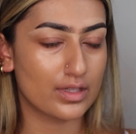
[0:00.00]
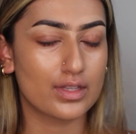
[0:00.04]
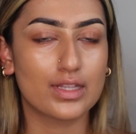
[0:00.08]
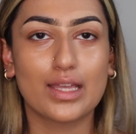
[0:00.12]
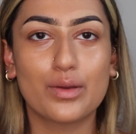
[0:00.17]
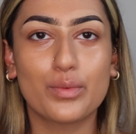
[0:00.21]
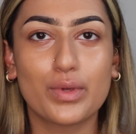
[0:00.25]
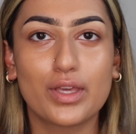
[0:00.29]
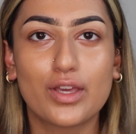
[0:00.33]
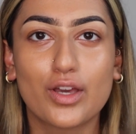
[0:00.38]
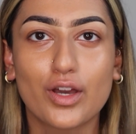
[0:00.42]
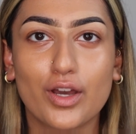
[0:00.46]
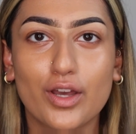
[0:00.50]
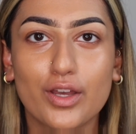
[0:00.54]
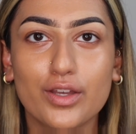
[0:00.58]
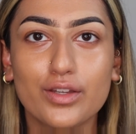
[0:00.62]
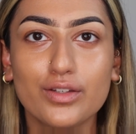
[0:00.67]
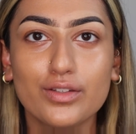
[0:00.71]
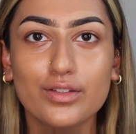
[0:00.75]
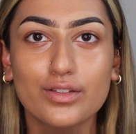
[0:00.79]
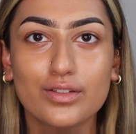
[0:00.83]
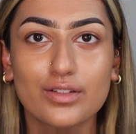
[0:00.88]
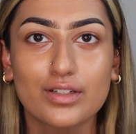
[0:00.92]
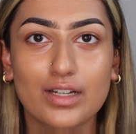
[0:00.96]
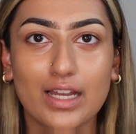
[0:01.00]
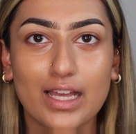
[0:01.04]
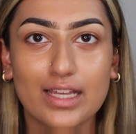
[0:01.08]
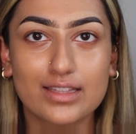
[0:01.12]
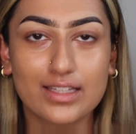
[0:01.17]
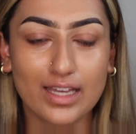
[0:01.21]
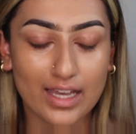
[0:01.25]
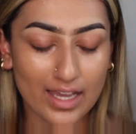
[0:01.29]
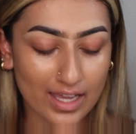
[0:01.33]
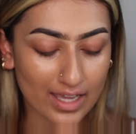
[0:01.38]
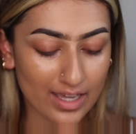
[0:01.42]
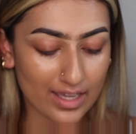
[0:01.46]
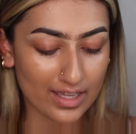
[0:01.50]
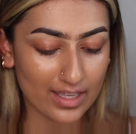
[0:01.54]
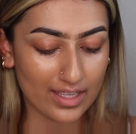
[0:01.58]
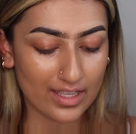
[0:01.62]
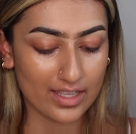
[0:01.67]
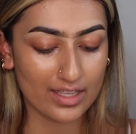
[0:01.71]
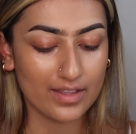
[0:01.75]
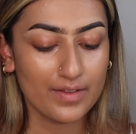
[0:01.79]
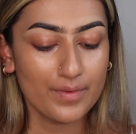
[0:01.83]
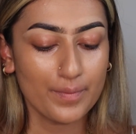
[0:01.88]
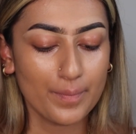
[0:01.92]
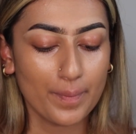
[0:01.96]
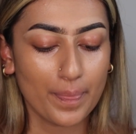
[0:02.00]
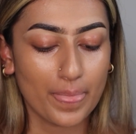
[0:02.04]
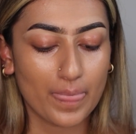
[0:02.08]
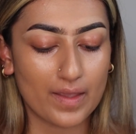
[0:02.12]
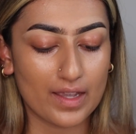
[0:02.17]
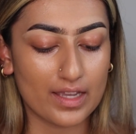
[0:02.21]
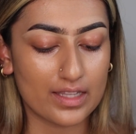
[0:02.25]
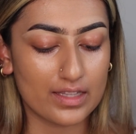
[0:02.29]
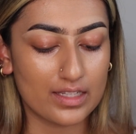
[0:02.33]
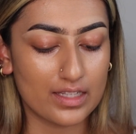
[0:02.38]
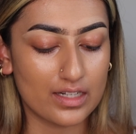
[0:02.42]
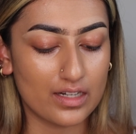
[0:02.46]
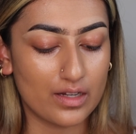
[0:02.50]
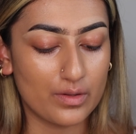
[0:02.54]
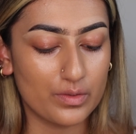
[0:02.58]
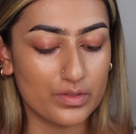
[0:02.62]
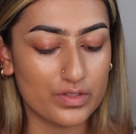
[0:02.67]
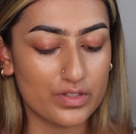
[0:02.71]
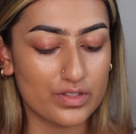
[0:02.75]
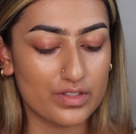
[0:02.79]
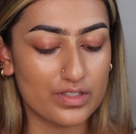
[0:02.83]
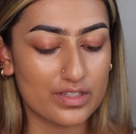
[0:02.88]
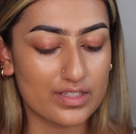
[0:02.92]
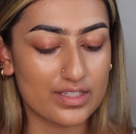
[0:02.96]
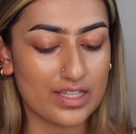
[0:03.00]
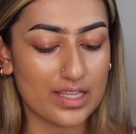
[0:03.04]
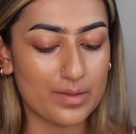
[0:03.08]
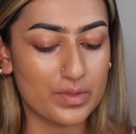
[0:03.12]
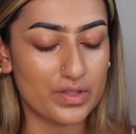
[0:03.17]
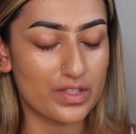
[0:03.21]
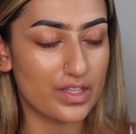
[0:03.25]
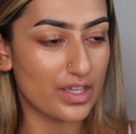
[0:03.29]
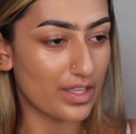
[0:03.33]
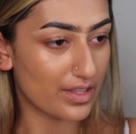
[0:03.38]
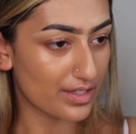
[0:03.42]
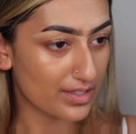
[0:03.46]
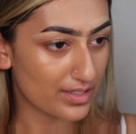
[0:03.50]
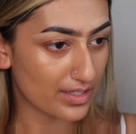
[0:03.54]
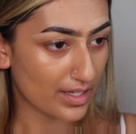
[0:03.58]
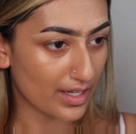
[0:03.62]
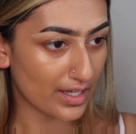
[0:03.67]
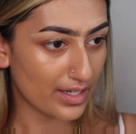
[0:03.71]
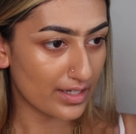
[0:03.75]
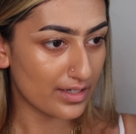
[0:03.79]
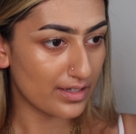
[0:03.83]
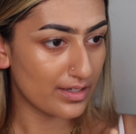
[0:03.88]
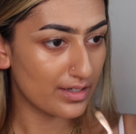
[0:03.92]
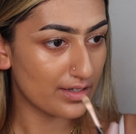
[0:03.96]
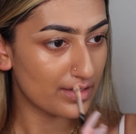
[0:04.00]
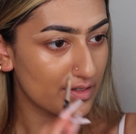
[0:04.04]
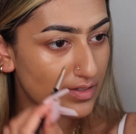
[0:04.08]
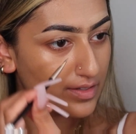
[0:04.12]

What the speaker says: There we go, like that. And then I will do the same on the other side.